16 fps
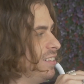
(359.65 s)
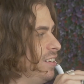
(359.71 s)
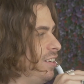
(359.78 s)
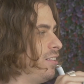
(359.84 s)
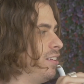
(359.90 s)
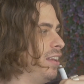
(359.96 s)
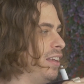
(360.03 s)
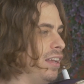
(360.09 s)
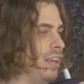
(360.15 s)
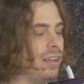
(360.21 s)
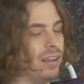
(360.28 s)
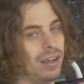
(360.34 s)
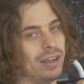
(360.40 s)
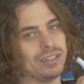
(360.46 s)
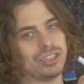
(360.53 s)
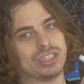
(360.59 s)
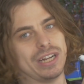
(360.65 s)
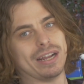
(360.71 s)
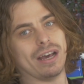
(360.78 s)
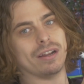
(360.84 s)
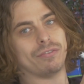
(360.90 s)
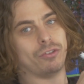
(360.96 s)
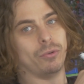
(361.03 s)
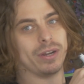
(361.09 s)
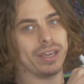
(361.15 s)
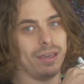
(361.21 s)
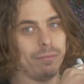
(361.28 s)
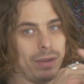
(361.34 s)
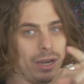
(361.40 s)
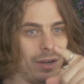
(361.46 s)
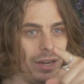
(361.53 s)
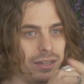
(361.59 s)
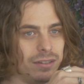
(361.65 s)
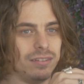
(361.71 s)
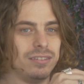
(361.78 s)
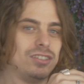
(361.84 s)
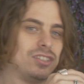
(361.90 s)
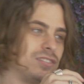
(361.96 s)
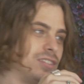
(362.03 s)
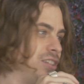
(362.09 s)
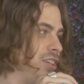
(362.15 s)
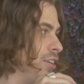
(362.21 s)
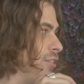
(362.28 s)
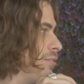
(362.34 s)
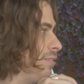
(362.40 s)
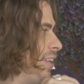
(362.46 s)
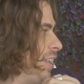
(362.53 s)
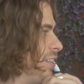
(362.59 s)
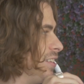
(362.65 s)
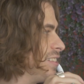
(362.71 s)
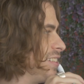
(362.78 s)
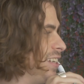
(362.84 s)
you know, shout out if you want to get married, just, you know, hit the